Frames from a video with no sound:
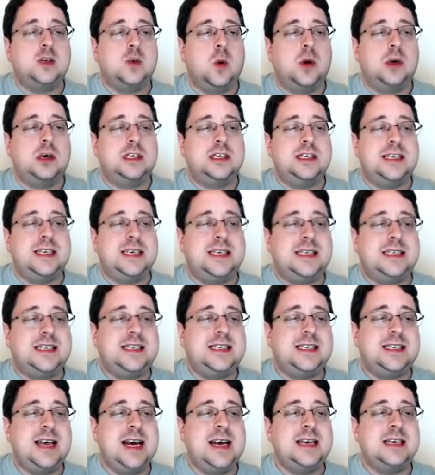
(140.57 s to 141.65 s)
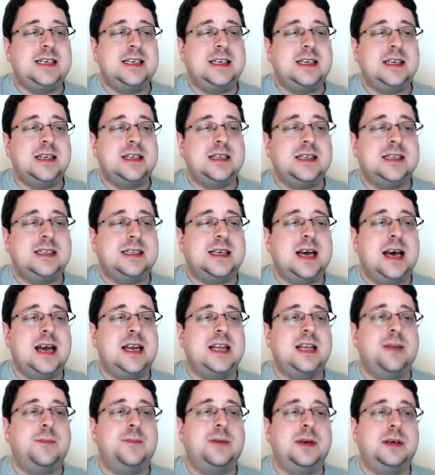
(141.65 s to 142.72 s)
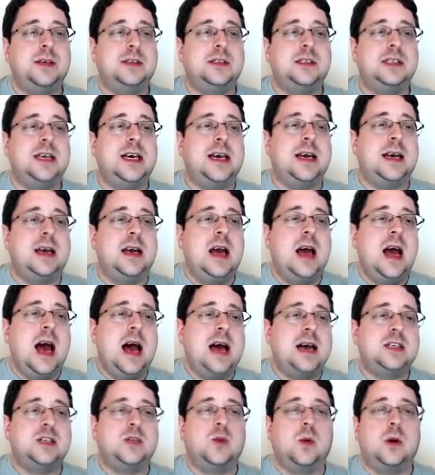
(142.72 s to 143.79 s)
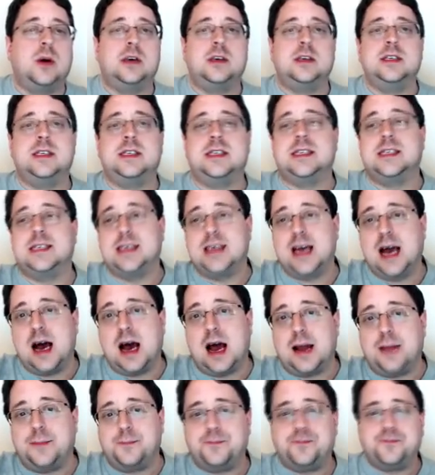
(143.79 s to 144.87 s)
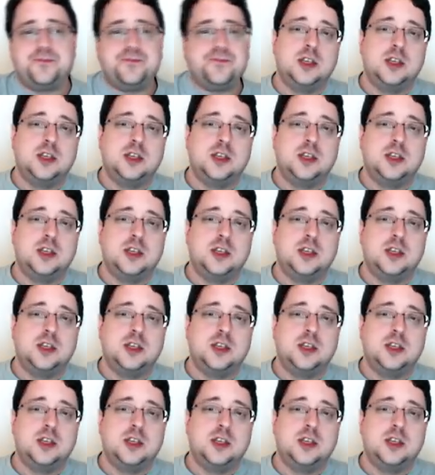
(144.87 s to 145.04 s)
as well as extend the side of the building as well as the sky.